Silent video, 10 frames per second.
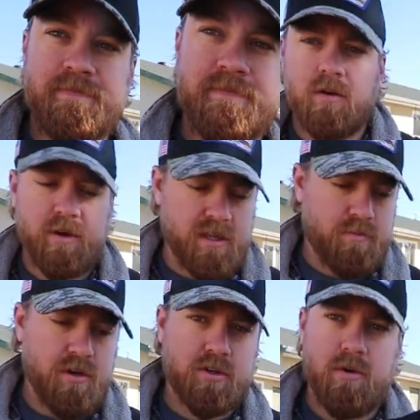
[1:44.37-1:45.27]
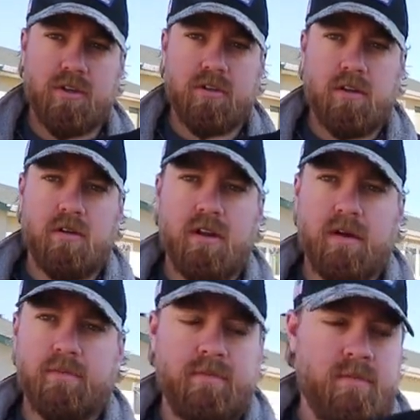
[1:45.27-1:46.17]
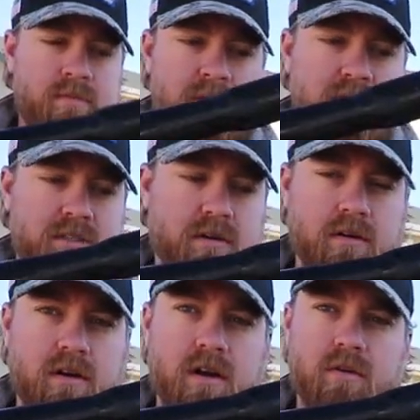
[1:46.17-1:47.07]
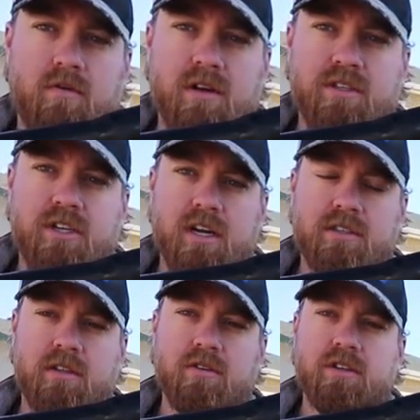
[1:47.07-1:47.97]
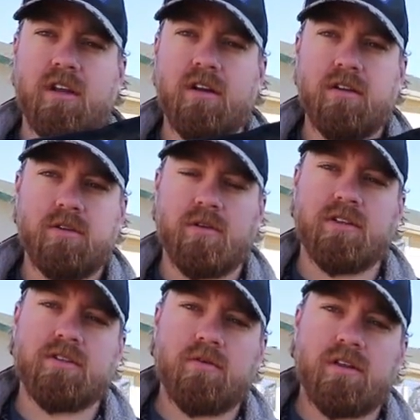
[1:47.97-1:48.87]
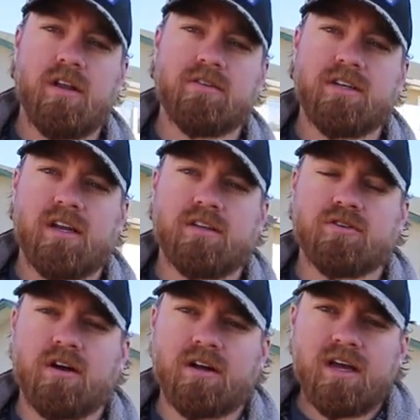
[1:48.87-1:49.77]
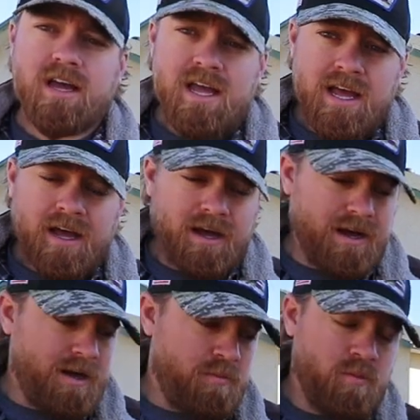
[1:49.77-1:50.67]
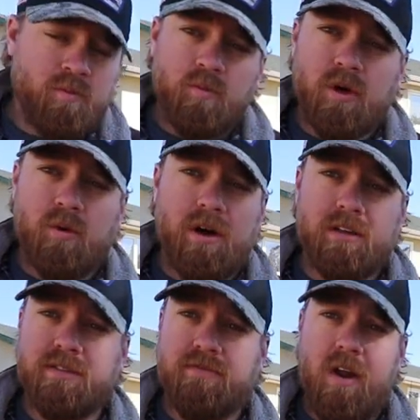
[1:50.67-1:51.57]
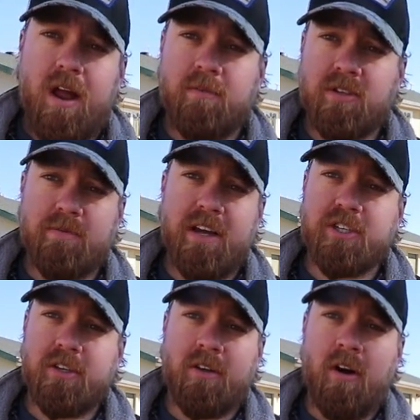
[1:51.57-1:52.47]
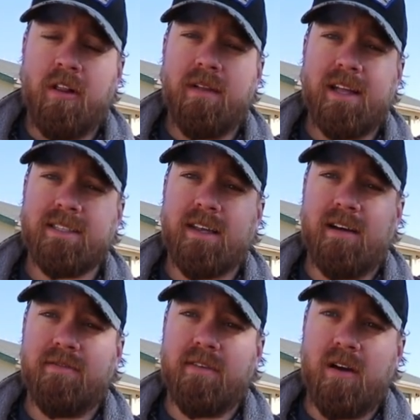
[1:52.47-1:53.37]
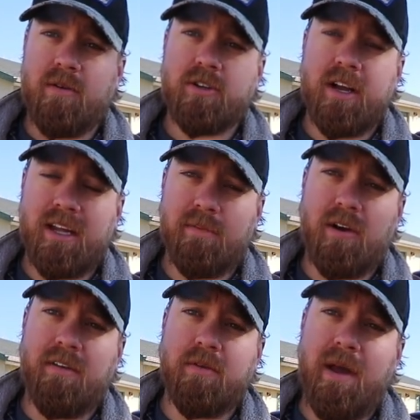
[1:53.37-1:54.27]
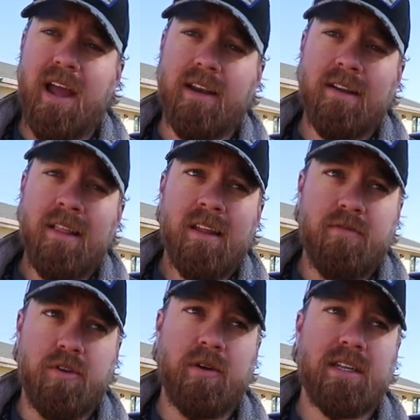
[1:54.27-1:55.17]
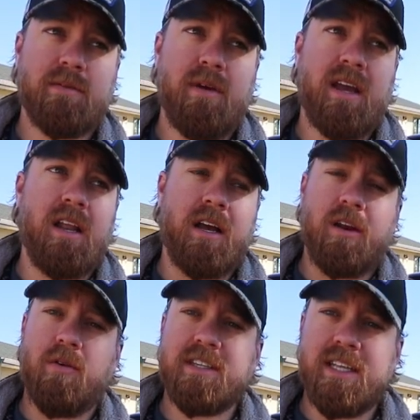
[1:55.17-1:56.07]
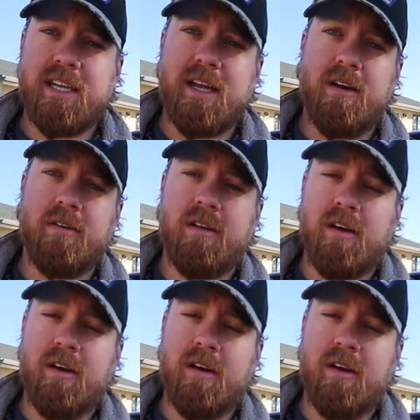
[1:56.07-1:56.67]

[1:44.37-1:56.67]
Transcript: So we got the pressure washer loaded up. This is our rust check solution here. So we're going to soak the underside of the truck. Wheel wells, frame, suspension, all of that stuff. We're going to try and keep it off the paint. If we do get some paint, I'm going to rinse that down,